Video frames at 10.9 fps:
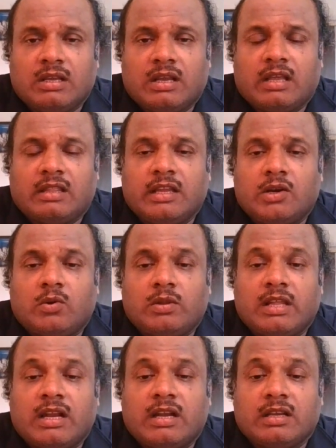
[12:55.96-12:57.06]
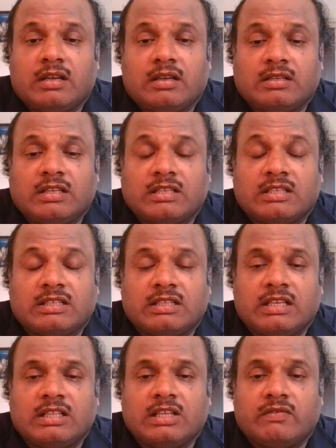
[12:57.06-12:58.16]
and they told that just to
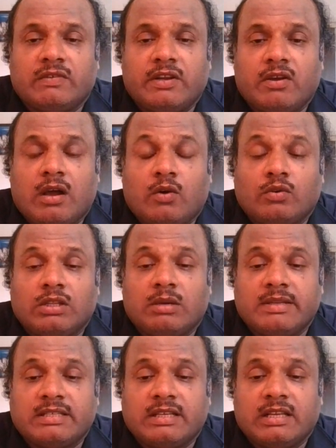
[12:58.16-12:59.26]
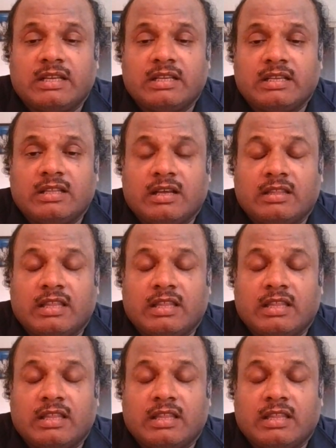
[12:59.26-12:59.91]
see this video how the basically the